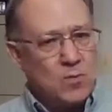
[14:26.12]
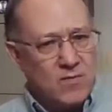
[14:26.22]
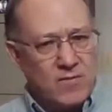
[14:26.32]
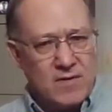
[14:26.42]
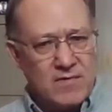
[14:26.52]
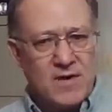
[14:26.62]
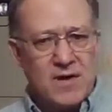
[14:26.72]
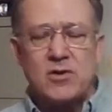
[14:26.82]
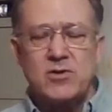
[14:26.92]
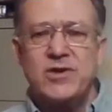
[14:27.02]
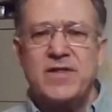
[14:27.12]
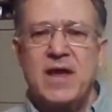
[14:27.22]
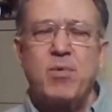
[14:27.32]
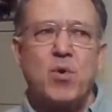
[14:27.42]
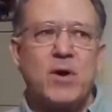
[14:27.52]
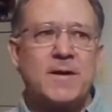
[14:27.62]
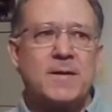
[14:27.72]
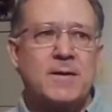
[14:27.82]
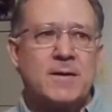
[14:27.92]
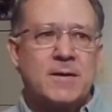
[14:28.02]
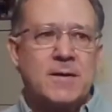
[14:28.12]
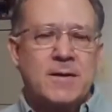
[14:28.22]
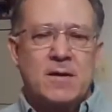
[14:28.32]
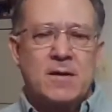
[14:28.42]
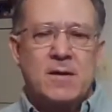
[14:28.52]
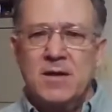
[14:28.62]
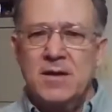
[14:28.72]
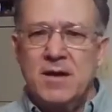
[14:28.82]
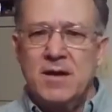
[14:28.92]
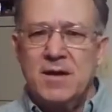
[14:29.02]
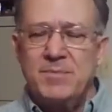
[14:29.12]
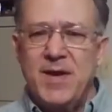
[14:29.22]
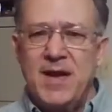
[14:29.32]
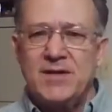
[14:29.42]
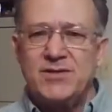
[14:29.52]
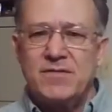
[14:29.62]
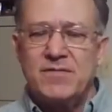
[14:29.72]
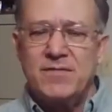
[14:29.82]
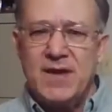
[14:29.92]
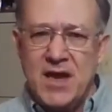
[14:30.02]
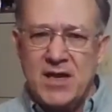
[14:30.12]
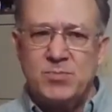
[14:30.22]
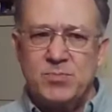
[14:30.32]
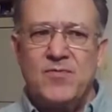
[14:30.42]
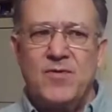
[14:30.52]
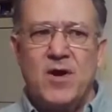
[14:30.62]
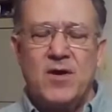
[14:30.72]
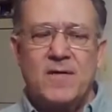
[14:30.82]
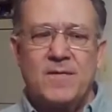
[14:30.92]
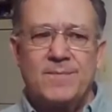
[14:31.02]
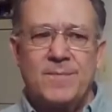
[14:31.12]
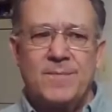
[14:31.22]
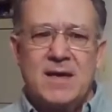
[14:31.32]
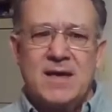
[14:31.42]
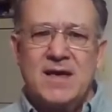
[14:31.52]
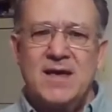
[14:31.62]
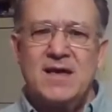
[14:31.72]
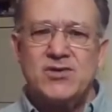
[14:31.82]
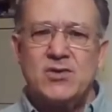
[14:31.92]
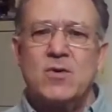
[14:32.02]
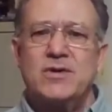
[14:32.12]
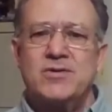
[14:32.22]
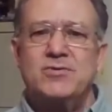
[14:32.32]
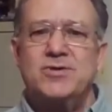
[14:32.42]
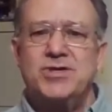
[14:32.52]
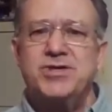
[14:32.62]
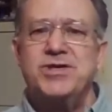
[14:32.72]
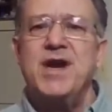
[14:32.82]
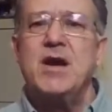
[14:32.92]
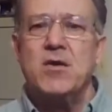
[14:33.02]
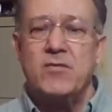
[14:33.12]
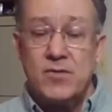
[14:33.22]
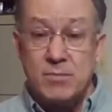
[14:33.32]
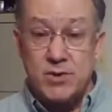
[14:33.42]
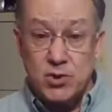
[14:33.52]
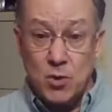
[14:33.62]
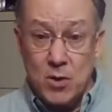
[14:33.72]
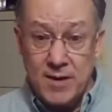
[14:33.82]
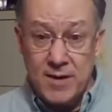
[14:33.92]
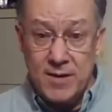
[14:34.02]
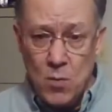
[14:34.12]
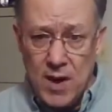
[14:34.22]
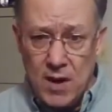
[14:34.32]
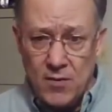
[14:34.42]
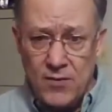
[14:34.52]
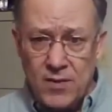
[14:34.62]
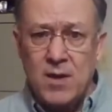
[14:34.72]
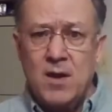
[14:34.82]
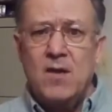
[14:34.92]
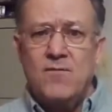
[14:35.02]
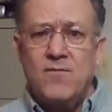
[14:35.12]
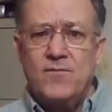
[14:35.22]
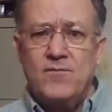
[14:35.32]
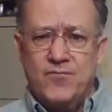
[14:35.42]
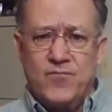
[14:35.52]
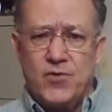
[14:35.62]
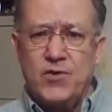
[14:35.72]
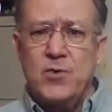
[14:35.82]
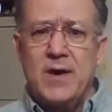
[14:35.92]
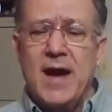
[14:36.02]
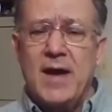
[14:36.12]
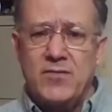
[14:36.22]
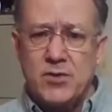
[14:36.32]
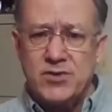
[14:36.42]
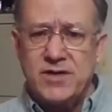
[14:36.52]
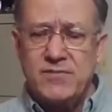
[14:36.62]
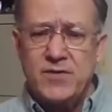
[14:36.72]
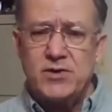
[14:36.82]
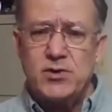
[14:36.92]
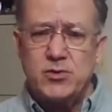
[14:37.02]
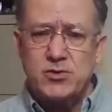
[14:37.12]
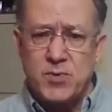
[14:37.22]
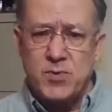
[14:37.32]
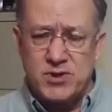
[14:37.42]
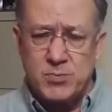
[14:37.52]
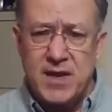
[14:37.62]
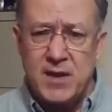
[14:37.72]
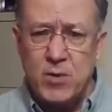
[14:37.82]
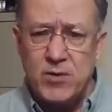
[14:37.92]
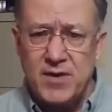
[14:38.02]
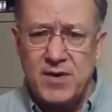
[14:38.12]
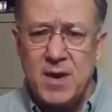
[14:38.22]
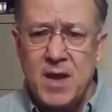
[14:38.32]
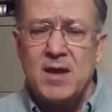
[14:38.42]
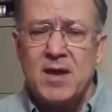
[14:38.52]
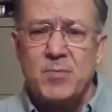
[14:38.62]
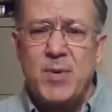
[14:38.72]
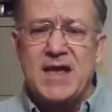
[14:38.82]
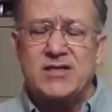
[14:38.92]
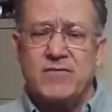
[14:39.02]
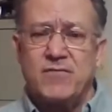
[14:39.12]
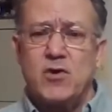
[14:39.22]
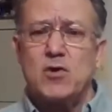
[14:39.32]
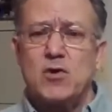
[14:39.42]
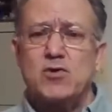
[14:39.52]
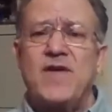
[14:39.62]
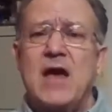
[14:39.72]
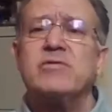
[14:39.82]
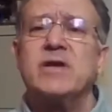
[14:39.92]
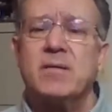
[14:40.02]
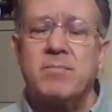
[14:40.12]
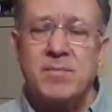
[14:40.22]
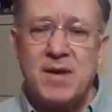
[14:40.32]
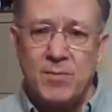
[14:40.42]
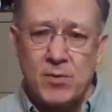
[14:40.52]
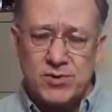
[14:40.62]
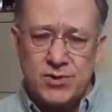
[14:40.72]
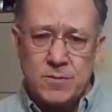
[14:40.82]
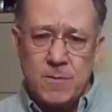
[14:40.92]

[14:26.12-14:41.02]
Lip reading: We're very, very close to that point. Onpassive, Ash Mufareh, he is going to share the majority of the wealth for you and I, those individuals participating with Onpassive, those founding members.